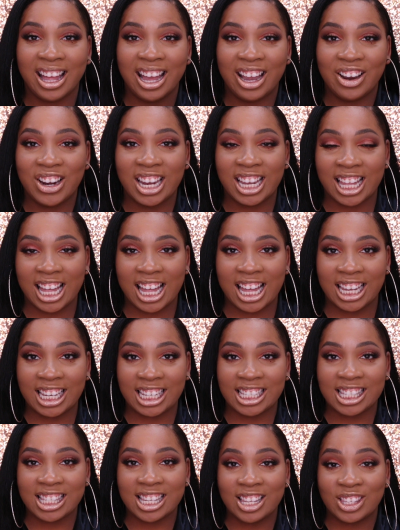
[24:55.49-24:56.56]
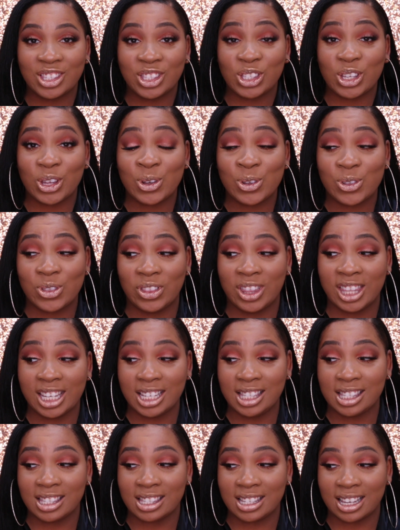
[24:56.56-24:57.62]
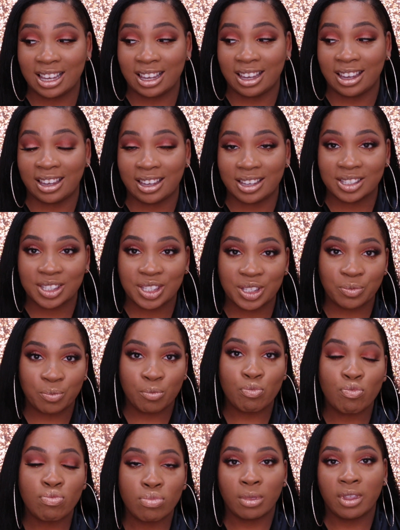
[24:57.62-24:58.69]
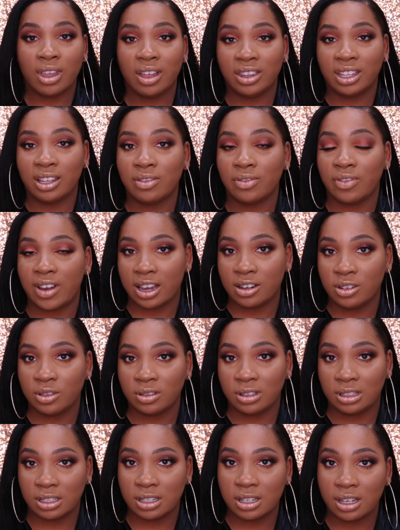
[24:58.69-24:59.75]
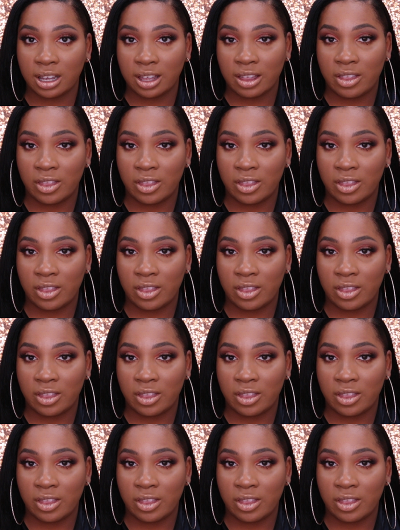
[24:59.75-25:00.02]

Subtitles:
Alright guys, so this is the final look